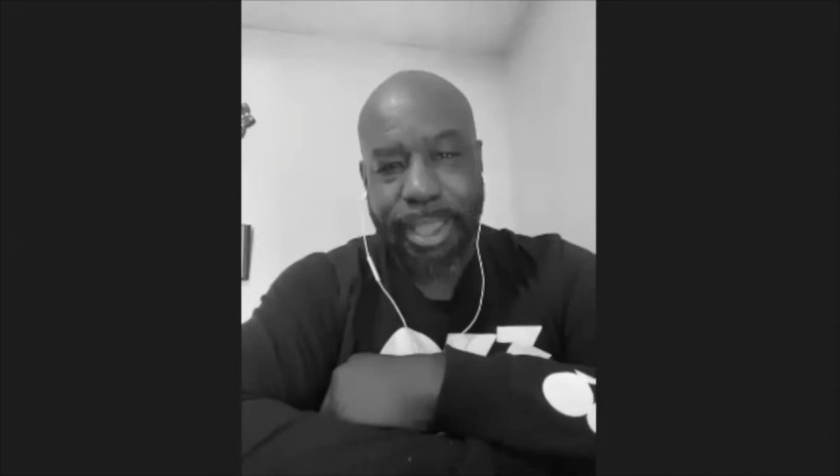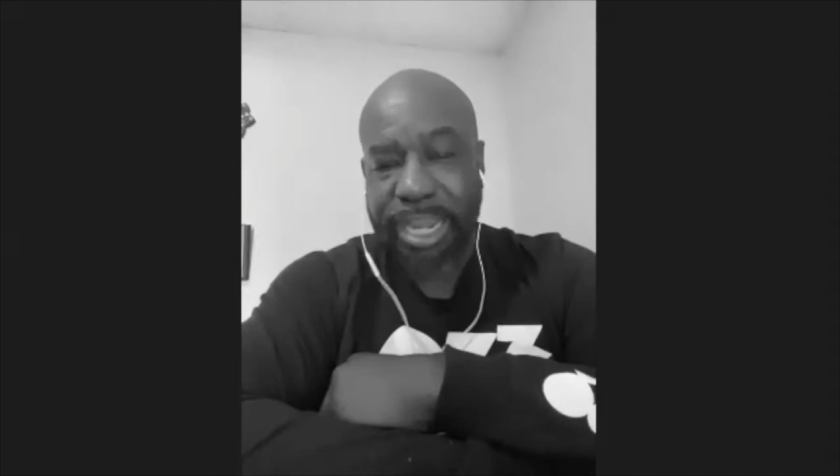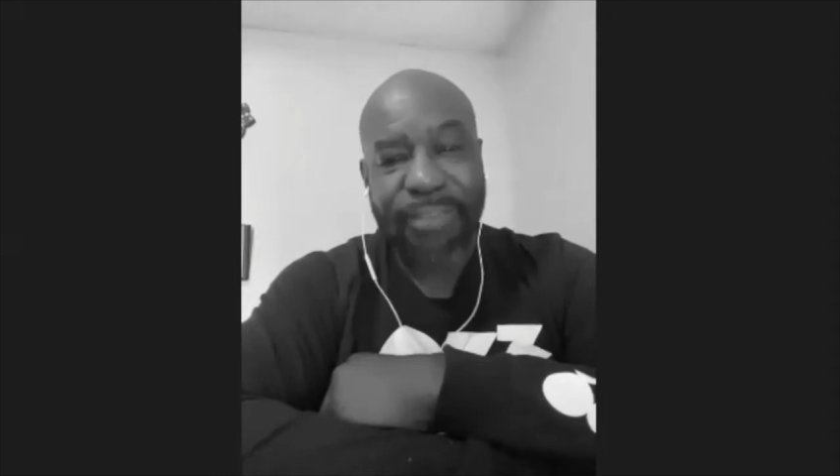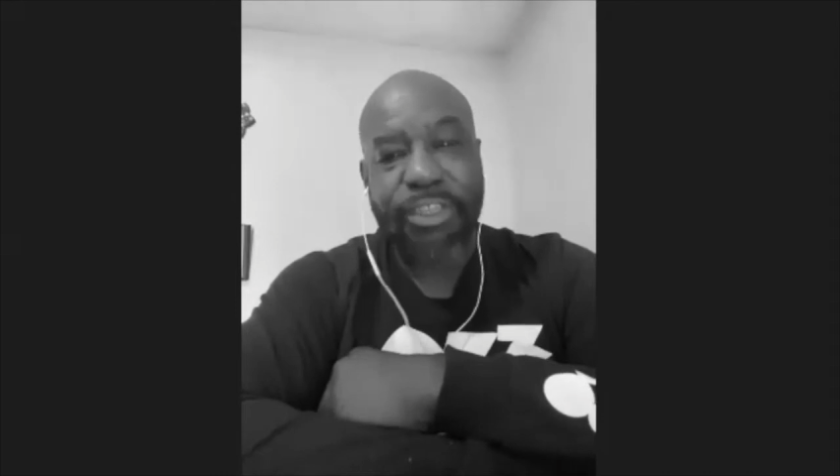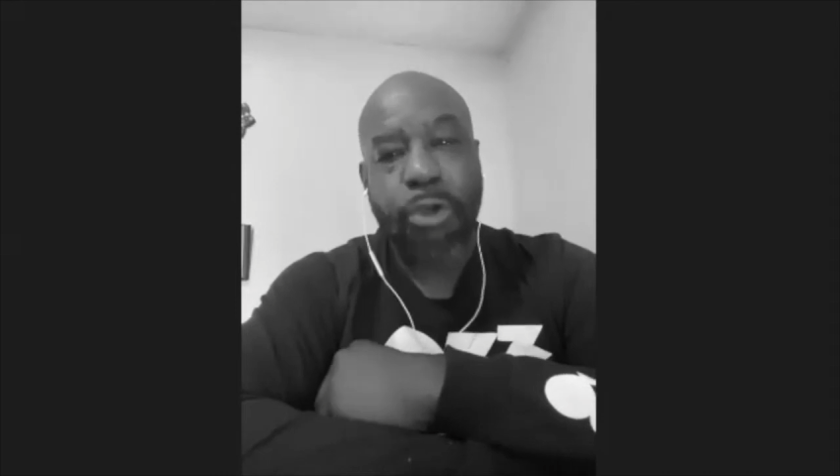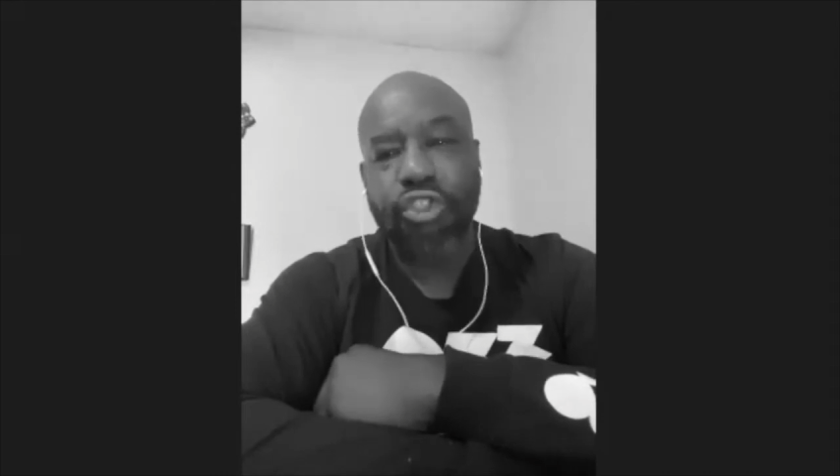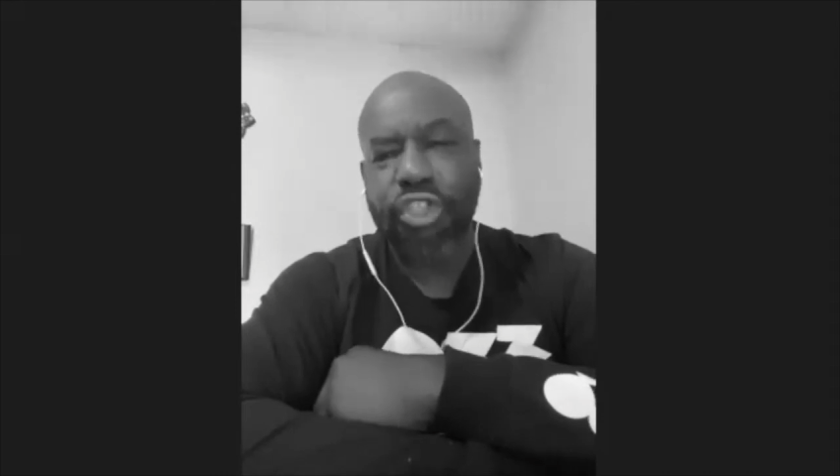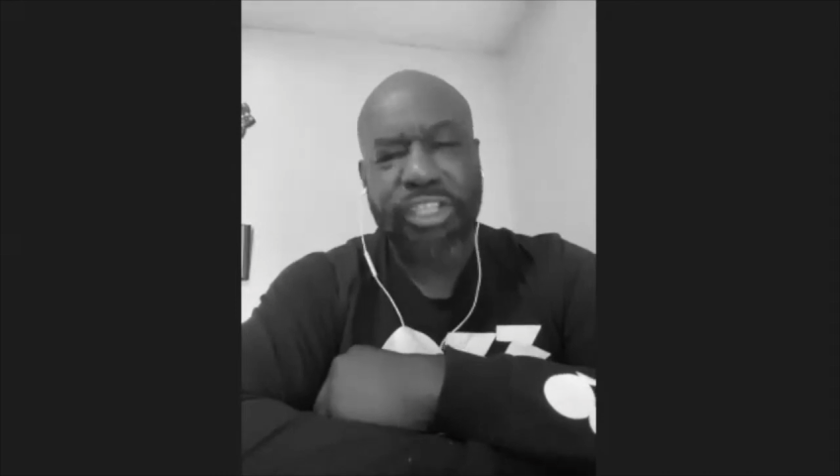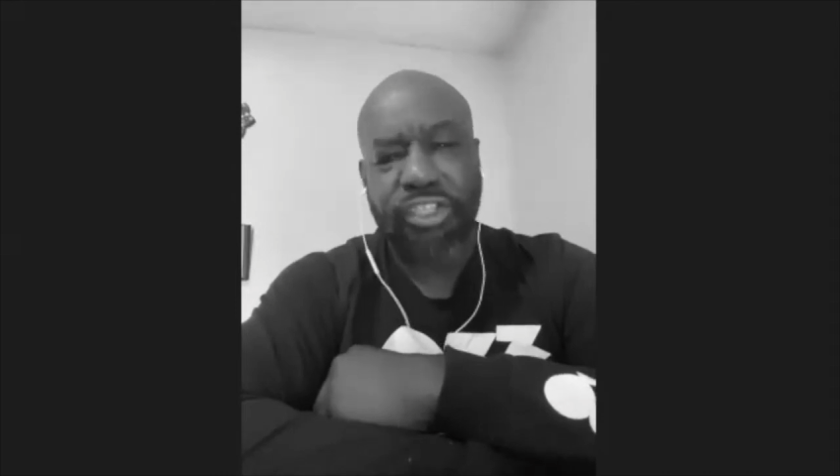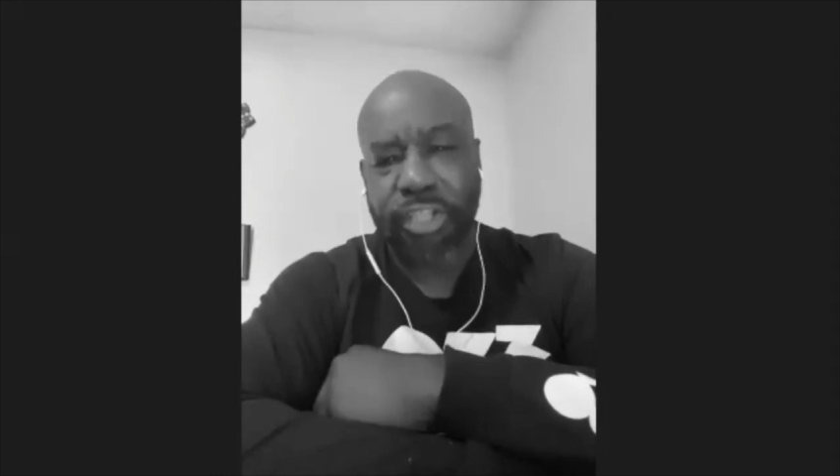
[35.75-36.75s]
And even though
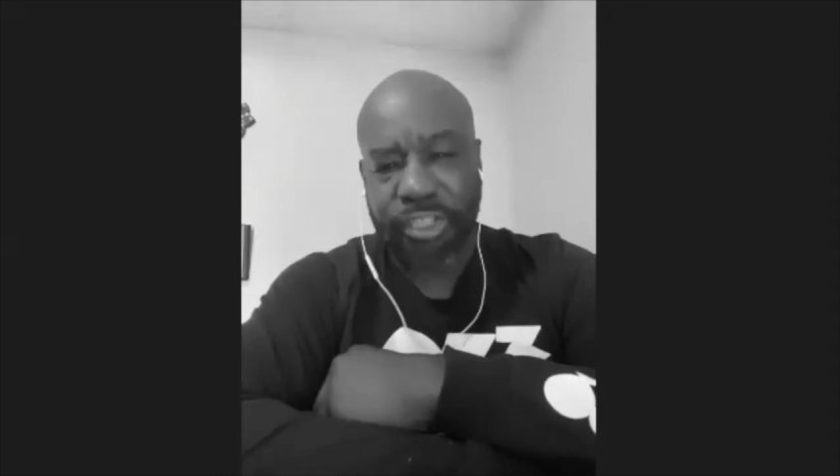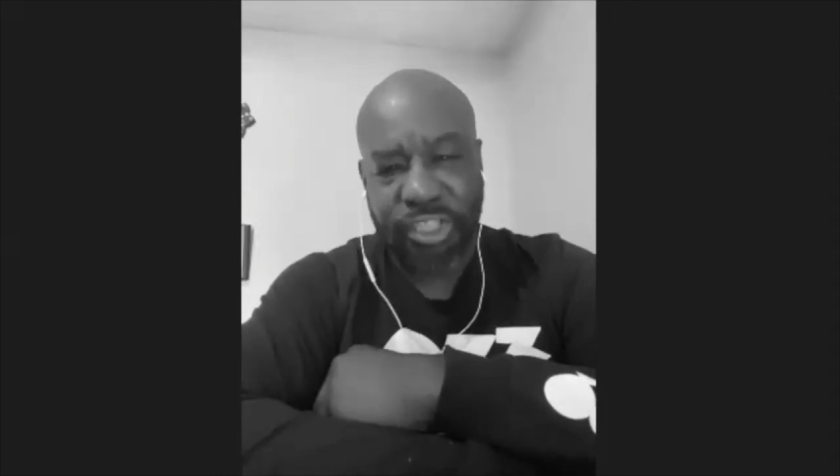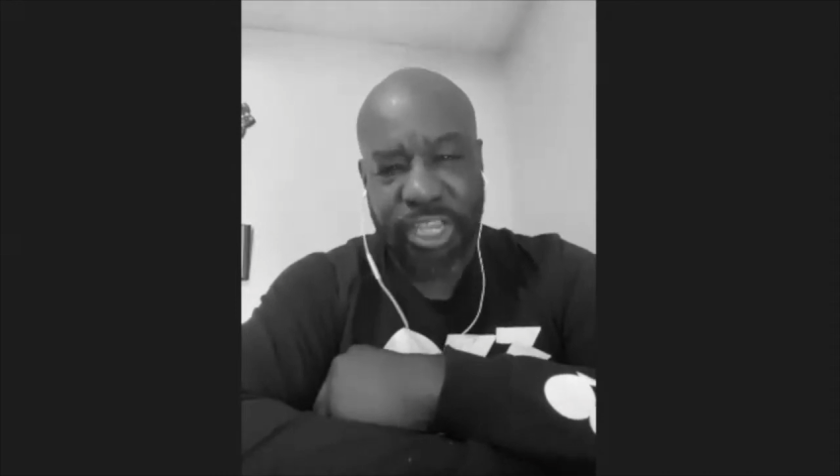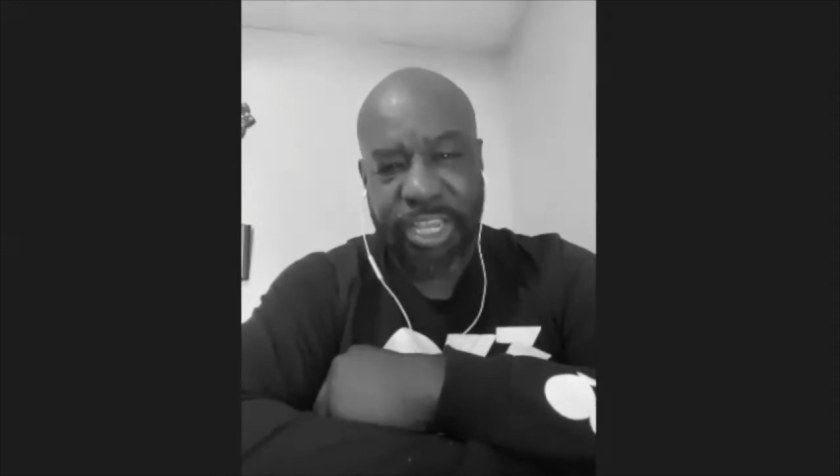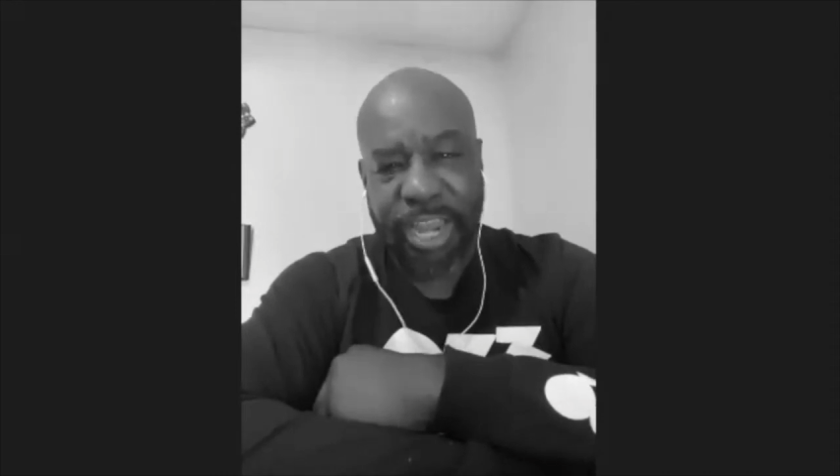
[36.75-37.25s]
just a seed,